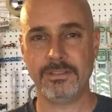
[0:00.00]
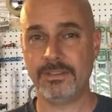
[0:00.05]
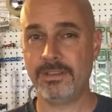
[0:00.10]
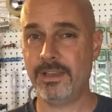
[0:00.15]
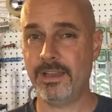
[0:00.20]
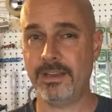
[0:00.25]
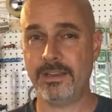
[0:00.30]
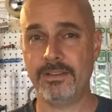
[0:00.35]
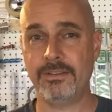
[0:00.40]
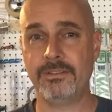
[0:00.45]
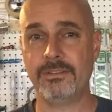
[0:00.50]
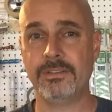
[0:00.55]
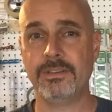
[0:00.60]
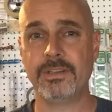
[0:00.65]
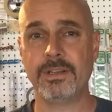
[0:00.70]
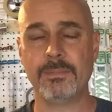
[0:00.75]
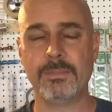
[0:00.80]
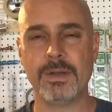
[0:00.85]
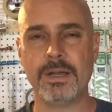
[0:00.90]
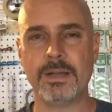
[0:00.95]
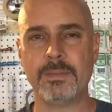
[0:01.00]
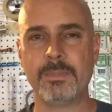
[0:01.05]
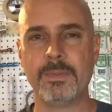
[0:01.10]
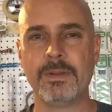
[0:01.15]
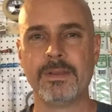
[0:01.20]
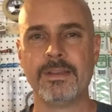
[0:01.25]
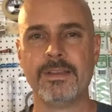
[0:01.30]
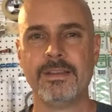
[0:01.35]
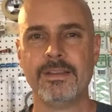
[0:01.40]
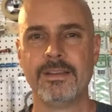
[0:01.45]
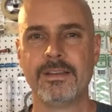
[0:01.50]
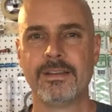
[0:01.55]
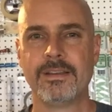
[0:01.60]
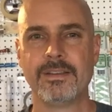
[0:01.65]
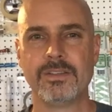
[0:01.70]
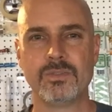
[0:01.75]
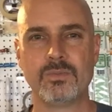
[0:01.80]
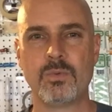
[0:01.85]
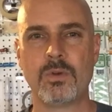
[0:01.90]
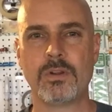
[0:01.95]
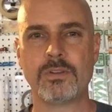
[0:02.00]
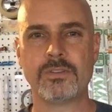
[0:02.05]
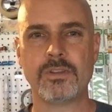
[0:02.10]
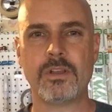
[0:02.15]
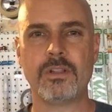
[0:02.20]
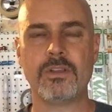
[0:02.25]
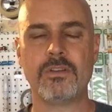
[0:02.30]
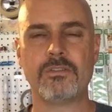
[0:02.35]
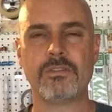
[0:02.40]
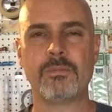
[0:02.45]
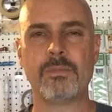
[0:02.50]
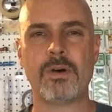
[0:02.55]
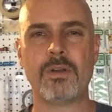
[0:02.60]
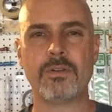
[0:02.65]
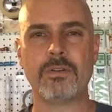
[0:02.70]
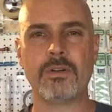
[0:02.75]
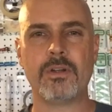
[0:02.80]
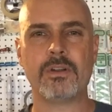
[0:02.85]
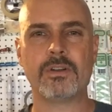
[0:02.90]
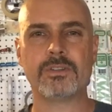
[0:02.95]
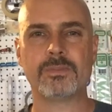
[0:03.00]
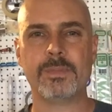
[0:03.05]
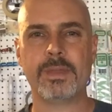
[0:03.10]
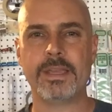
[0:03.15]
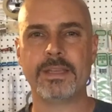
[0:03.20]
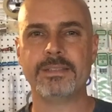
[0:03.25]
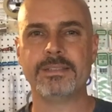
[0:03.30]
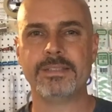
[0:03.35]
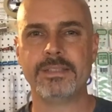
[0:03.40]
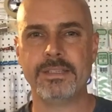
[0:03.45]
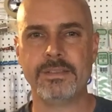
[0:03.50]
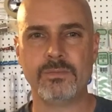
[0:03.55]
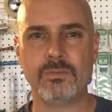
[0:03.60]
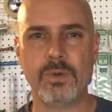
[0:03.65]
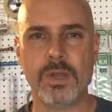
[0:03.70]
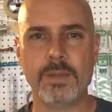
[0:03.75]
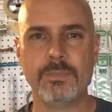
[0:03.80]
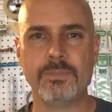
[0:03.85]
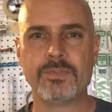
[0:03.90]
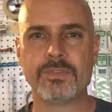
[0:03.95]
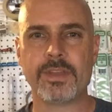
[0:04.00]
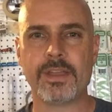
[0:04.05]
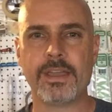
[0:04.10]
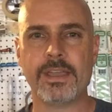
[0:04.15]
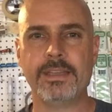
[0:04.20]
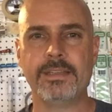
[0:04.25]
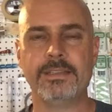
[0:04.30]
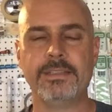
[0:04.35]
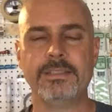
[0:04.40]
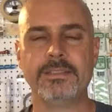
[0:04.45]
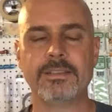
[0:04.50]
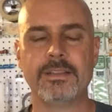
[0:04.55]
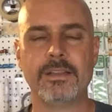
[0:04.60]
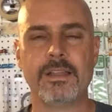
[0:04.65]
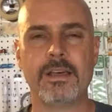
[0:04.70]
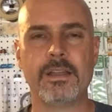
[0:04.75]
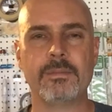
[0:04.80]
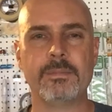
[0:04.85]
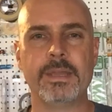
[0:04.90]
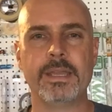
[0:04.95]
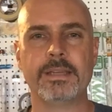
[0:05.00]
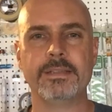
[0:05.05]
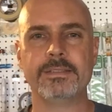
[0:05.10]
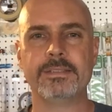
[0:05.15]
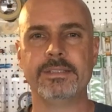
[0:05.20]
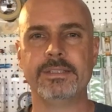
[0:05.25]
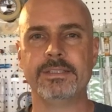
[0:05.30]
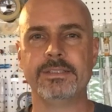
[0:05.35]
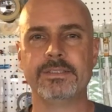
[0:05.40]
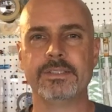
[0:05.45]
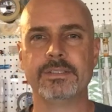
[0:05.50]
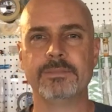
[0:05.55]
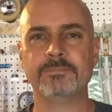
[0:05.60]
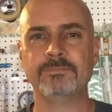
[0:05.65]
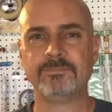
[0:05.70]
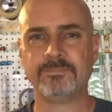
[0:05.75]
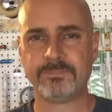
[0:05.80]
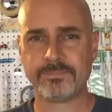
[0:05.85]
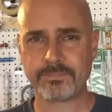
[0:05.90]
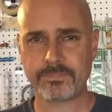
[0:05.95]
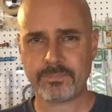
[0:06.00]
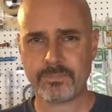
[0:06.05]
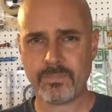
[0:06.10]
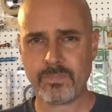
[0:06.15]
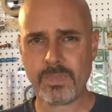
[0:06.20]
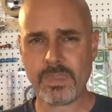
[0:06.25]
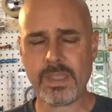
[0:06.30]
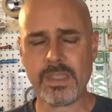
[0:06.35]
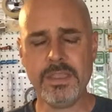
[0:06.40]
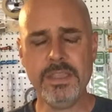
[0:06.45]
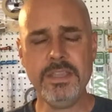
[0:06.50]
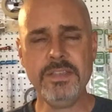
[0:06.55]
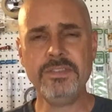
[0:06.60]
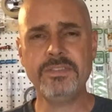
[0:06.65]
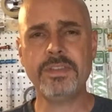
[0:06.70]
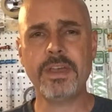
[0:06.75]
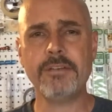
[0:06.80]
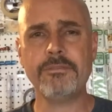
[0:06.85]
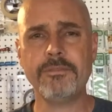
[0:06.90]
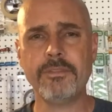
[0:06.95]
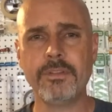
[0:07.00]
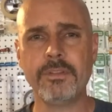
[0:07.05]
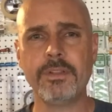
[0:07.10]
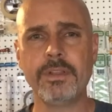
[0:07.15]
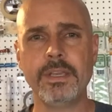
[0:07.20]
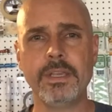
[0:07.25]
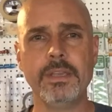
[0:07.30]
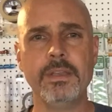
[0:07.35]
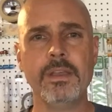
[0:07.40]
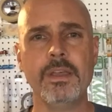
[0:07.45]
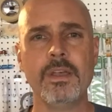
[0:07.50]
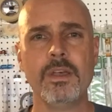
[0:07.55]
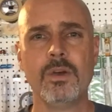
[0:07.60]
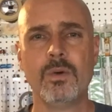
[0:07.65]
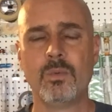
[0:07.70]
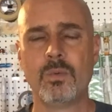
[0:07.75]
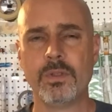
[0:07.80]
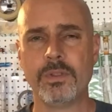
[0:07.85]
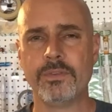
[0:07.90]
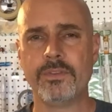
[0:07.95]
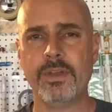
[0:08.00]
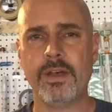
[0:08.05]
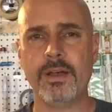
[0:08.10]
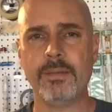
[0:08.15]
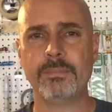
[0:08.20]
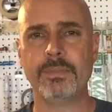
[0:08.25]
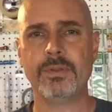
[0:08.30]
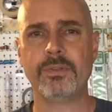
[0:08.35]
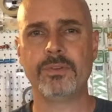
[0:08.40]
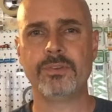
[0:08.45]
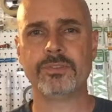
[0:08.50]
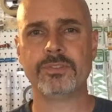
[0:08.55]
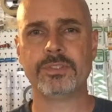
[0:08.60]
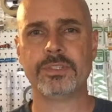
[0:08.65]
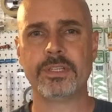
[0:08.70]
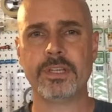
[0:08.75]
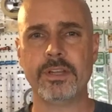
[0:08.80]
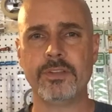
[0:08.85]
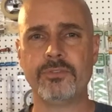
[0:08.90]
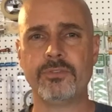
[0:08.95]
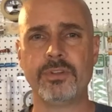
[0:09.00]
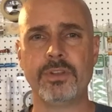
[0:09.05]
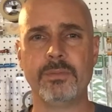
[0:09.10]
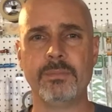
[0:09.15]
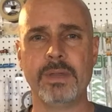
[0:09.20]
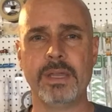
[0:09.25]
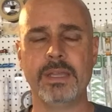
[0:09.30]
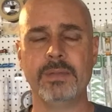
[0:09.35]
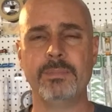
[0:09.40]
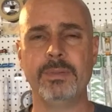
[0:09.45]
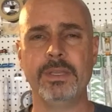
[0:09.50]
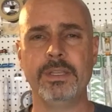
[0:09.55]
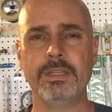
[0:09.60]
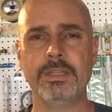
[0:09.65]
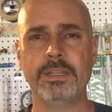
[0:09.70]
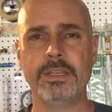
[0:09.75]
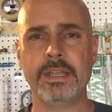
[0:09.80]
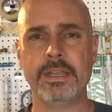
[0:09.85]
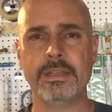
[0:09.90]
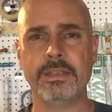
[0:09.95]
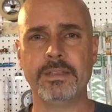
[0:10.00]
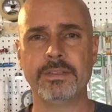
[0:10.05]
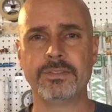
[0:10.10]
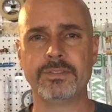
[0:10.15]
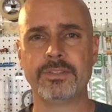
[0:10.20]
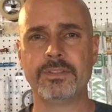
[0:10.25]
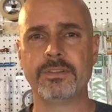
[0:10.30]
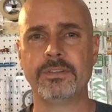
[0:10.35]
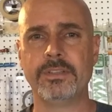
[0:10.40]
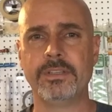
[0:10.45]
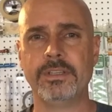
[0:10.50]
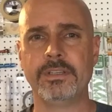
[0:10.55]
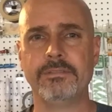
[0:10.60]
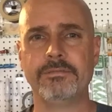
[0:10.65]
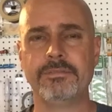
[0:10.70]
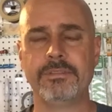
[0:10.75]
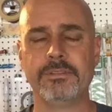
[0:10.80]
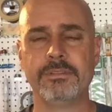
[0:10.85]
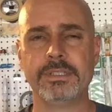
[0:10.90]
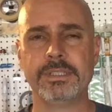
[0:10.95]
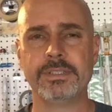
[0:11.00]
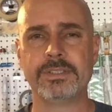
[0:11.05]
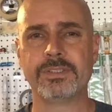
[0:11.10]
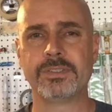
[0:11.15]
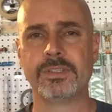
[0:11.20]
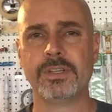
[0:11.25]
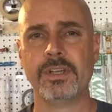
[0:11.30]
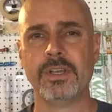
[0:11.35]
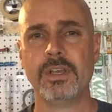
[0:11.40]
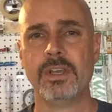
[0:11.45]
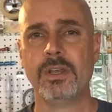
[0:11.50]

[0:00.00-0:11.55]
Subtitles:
you got to go look him up. His work's all over Model Cars magazine website, and he's in a lot of magazines, and he's definitely one of the top builders in the country, in my opinion, and has certainly influenced